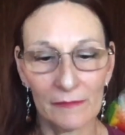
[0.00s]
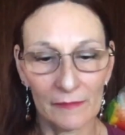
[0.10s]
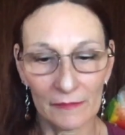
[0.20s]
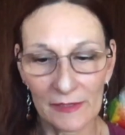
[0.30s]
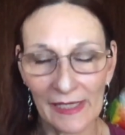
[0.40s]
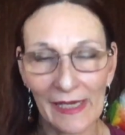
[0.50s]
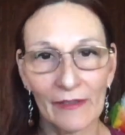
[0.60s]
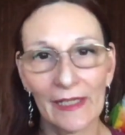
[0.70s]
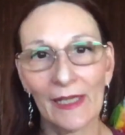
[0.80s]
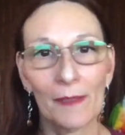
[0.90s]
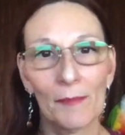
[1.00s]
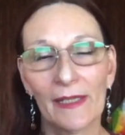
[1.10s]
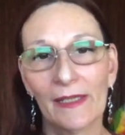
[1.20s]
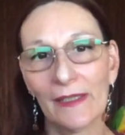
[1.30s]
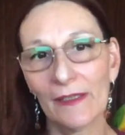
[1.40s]
scaring
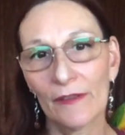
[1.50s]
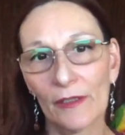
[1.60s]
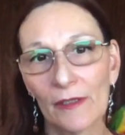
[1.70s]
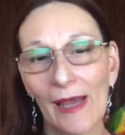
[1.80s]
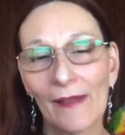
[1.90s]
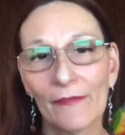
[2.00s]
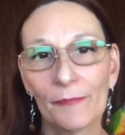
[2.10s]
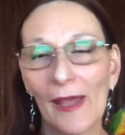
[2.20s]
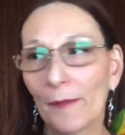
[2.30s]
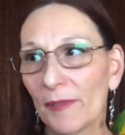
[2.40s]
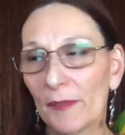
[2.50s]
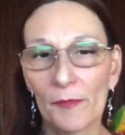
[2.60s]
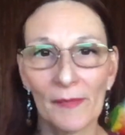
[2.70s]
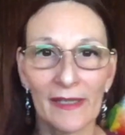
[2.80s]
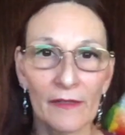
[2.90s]
anybody either. I've had people
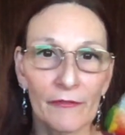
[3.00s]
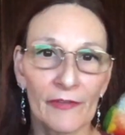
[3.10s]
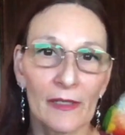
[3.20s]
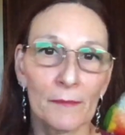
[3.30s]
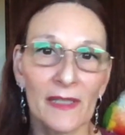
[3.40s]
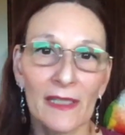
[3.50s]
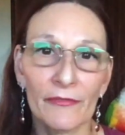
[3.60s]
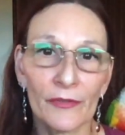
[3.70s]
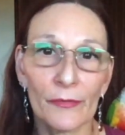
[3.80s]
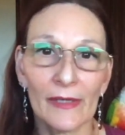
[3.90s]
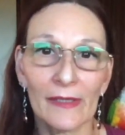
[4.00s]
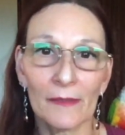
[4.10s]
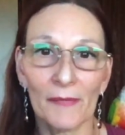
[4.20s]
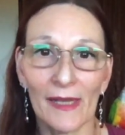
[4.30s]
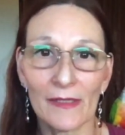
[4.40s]
making fun of me for wearing a
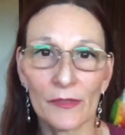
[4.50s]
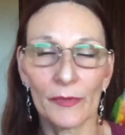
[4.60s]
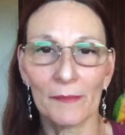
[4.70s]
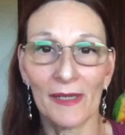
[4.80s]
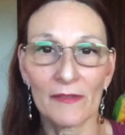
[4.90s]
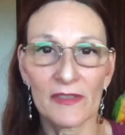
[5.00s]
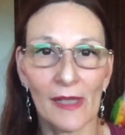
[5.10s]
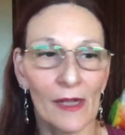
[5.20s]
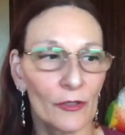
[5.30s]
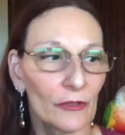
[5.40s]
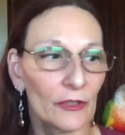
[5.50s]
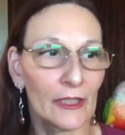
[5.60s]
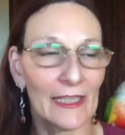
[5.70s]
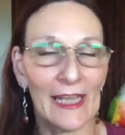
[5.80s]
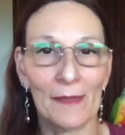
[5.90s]
mask when I'm outside, or
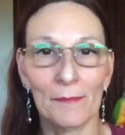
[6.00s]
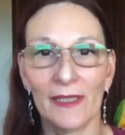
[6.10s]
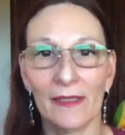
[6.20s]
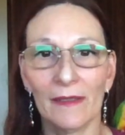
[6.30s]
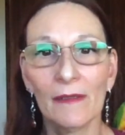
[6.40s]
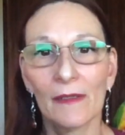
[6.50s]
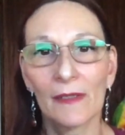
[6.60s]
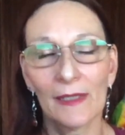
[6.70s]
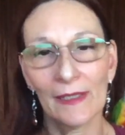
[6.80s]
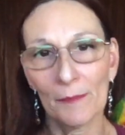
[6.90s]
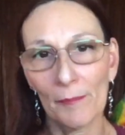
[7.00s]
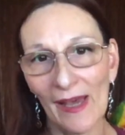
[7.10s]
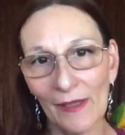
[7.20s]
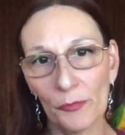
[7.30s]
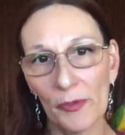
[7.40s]
looking at me in a
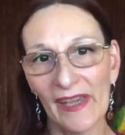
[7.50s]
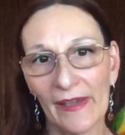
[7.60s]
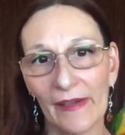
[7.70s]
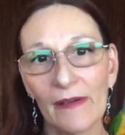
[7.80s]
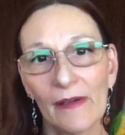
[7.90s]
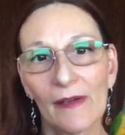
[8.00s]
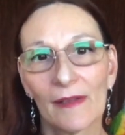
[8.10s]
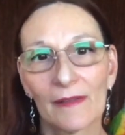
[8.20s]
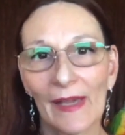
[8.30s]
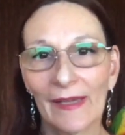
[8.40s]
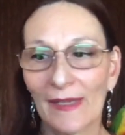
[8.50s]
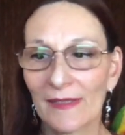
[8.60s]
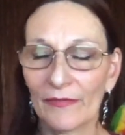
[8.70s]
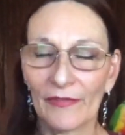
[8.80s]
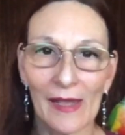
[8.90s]
bad way, like as
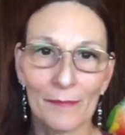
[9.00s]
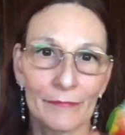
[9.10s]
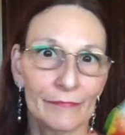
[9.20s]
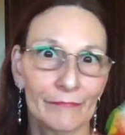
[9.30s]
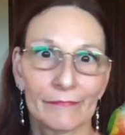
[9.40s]
if I'm